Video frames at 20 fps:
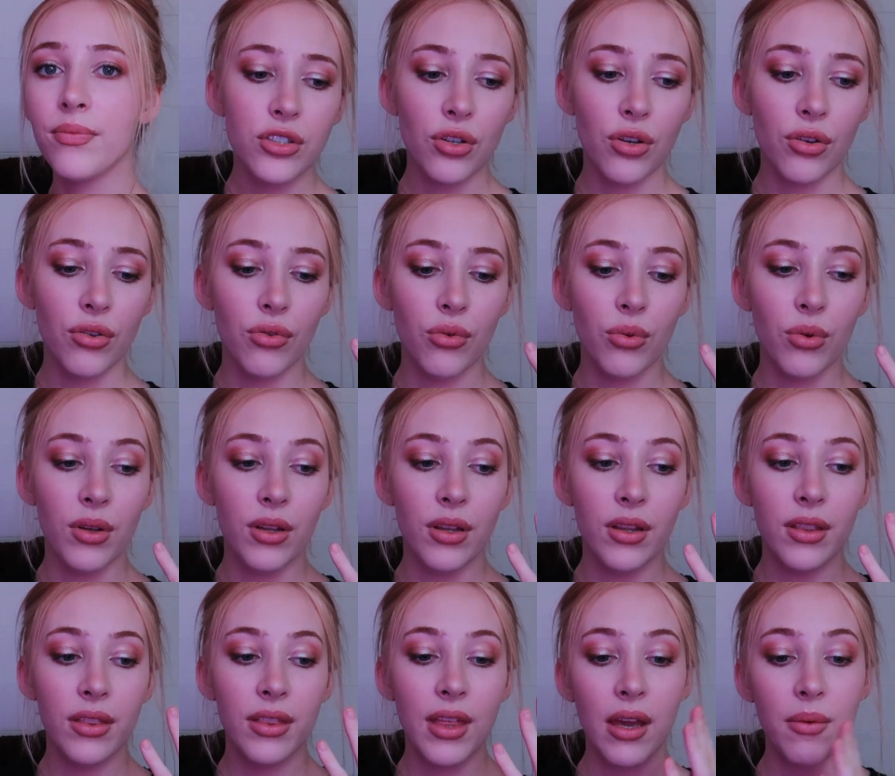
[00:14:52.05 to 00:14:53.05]
So
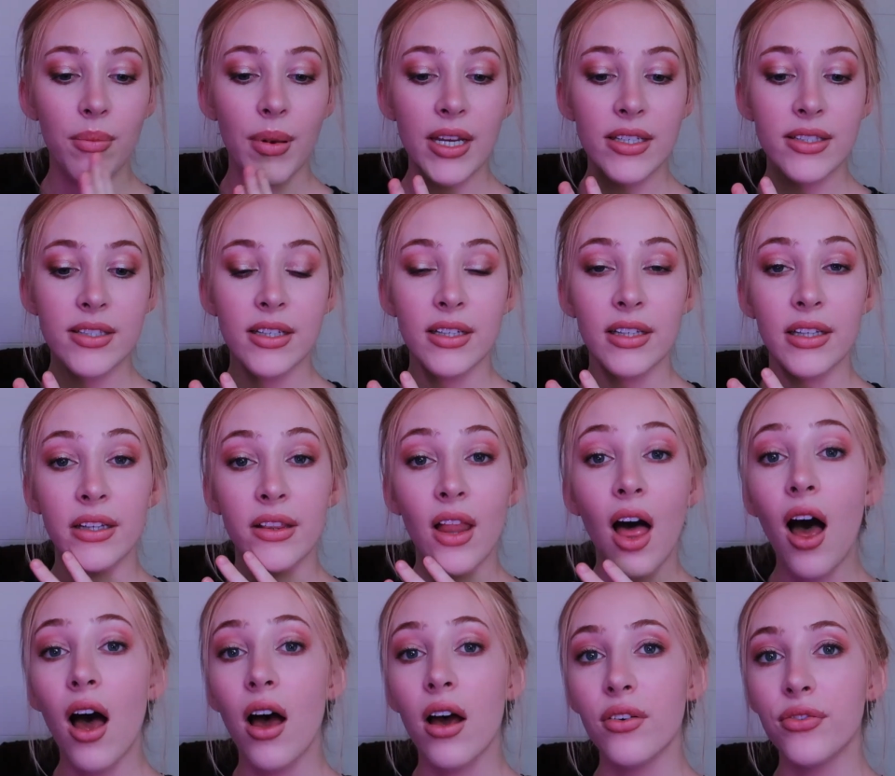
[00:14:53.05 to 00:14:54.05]
they basically
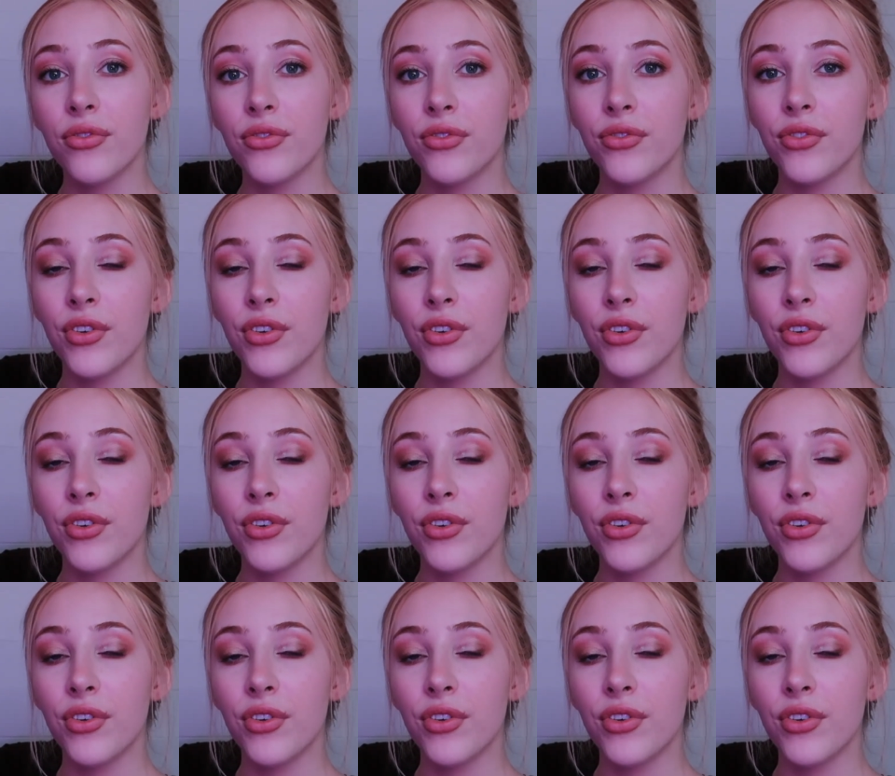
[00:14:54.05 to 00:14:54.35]
laugh